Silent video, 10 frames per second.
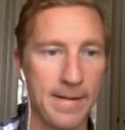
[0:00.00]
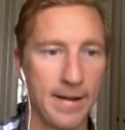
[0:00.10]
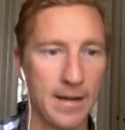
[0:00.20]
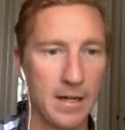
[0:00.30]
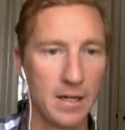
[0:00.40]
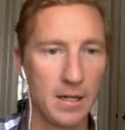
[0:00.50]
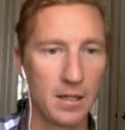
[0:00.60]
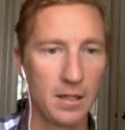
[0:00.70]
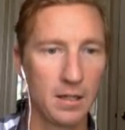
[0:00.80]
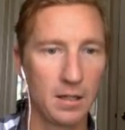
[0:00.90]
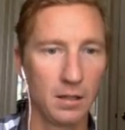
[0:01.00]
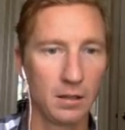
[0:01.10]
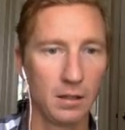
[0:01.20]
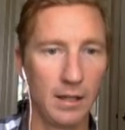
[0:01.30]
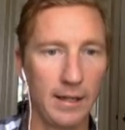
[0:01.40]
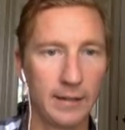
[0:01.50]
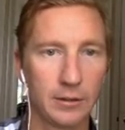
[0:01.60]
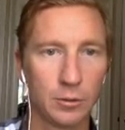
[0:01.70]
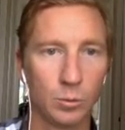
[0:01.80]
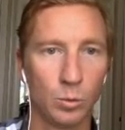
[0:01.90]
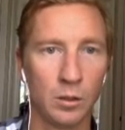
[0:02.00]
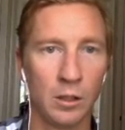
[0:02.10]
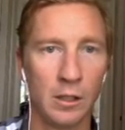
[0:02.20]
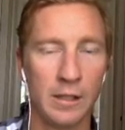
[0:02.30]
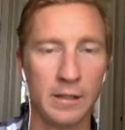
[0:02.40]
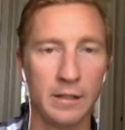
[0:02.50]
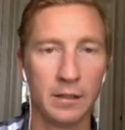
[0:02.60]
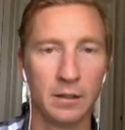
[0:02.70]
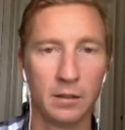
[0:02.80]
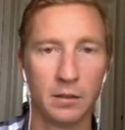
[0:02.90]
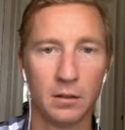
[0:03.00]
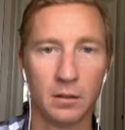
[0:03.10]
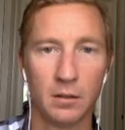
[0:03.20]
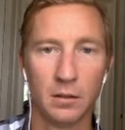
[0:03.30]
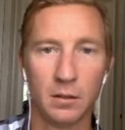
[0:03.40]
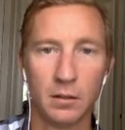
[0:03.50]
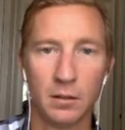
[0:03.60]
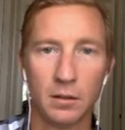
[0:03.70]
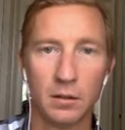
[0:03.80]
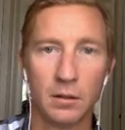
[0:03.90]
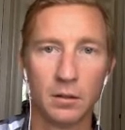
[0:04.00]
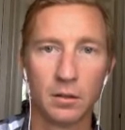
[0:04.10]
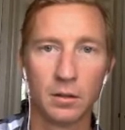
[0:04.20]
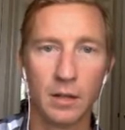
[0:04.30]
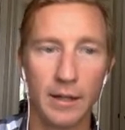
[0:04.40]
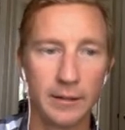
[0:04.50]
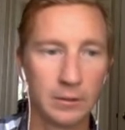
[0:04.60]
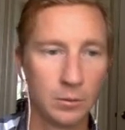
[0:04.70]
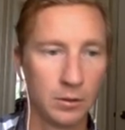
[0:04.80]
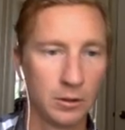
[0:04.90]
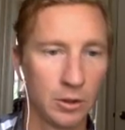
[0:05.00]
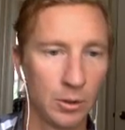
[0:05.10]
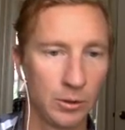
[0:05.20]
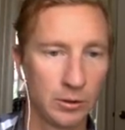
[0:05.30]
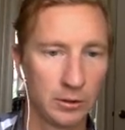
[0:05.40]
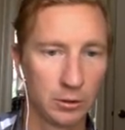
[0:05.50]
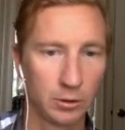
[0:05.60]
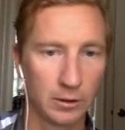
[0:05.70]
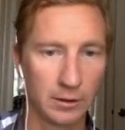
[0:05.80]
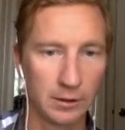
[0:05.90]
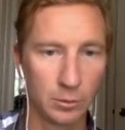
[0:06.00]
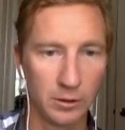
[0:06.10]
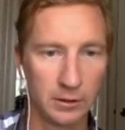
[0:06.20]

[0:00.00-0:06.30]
And last one. The last one is always the trickiest one.